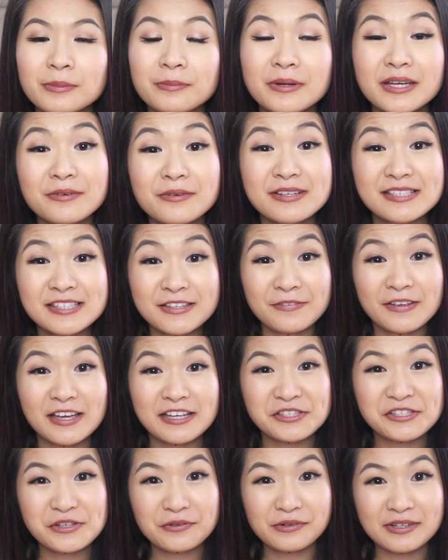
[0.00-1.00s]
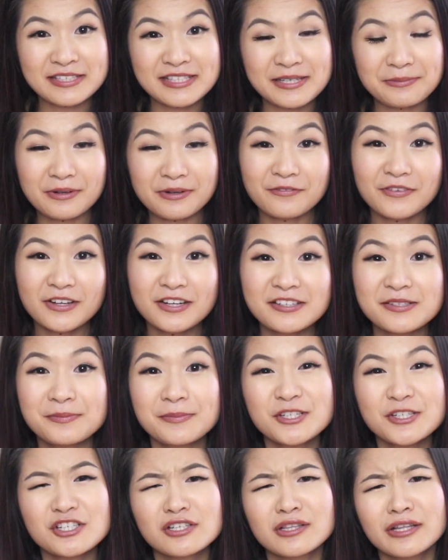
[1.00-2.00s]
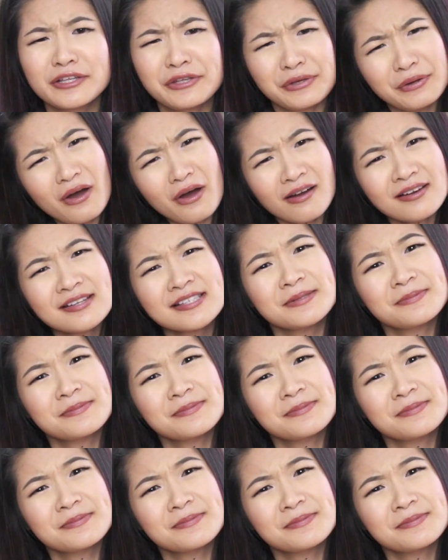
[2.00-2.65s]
But anyways, if you guys do want to see more videos, make sure that you are